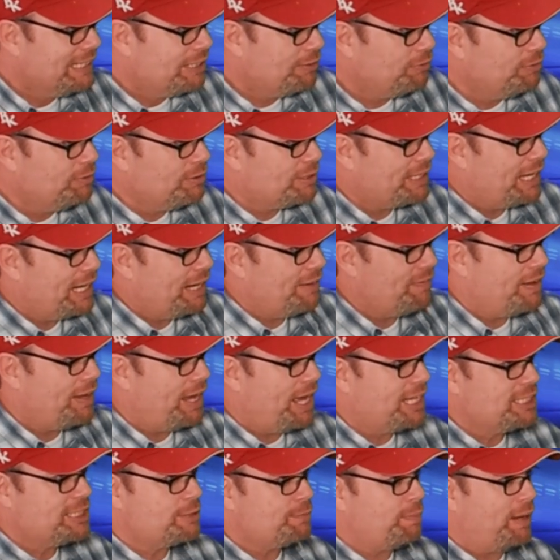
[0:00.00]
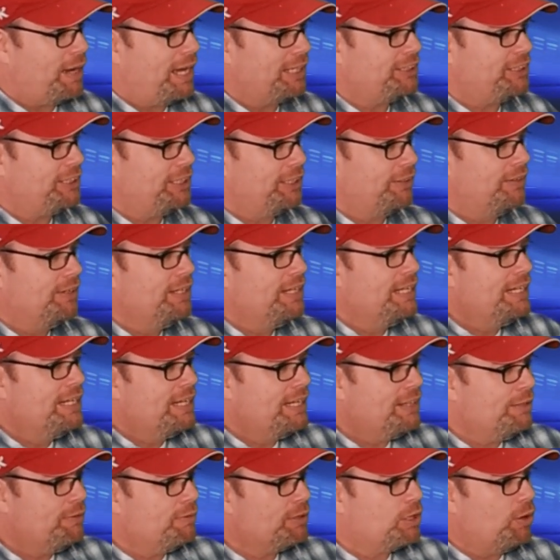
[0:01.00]
real kind of hot spots here.
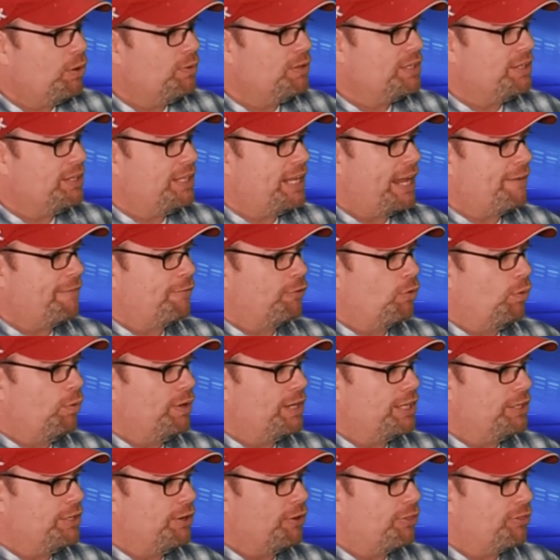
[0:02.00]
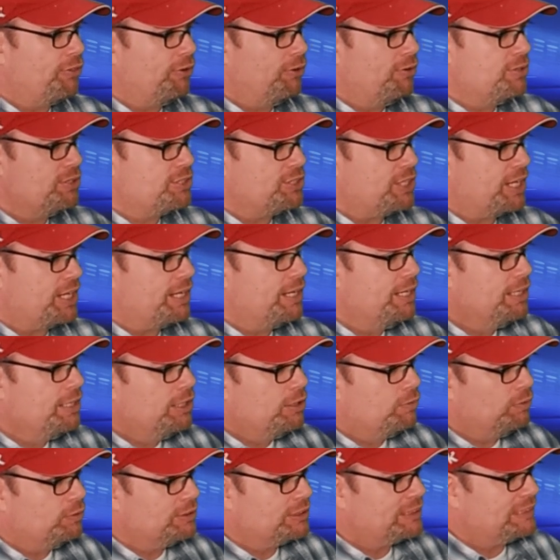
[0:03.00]
Then we'll go into the day, going into Thursday.
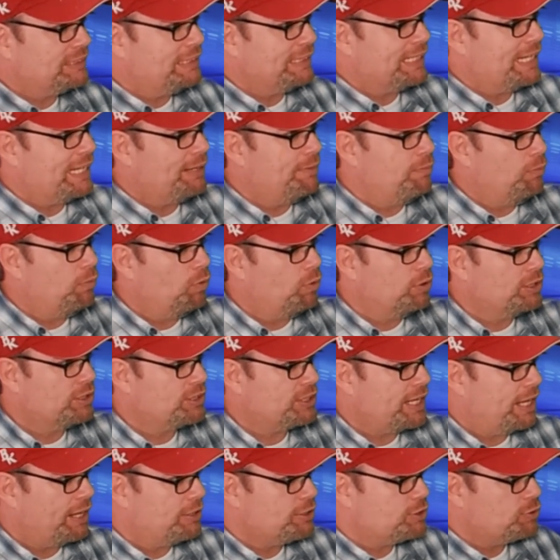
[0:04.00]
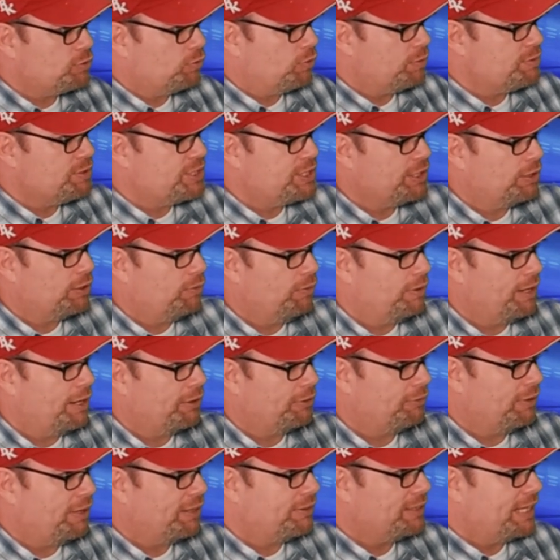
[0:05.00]
We'll see again more scattered storms here going
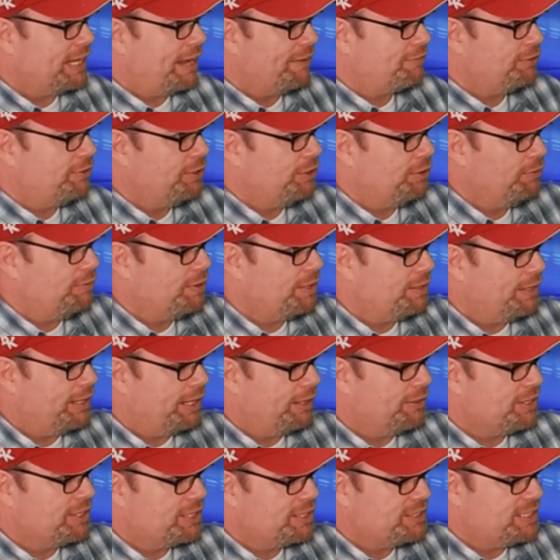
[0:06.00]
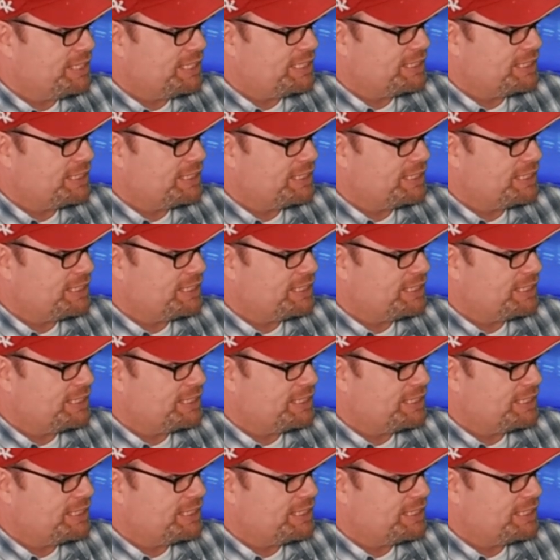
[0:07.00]
out throughout the afternoon. There you can see